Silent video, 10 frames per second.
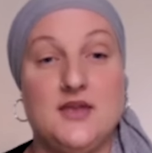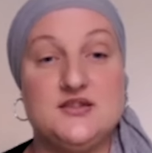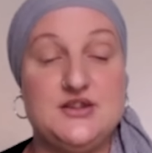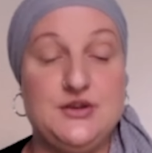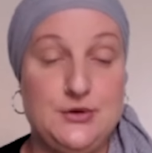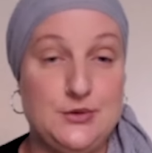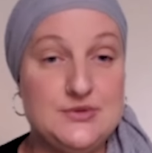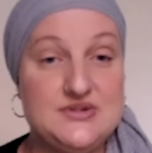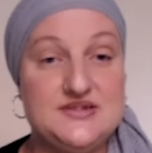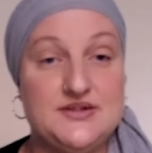to
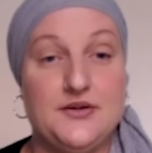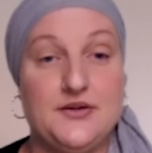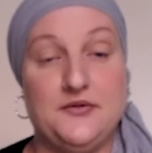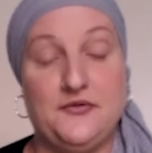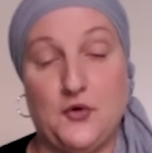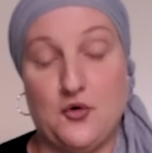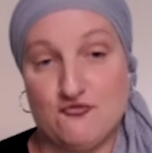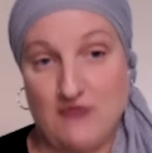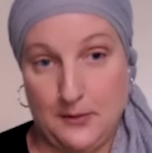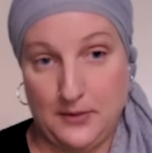use for
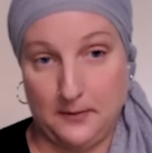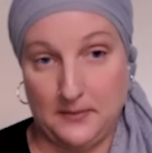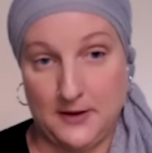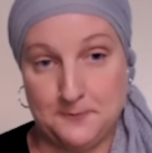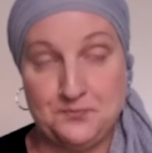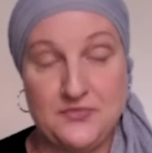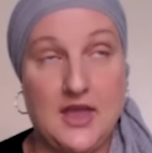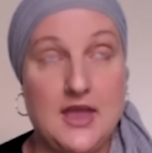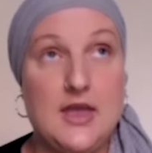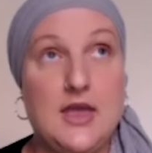raping me.
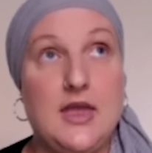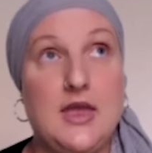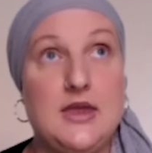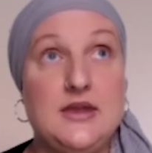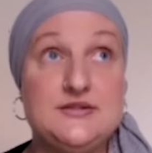He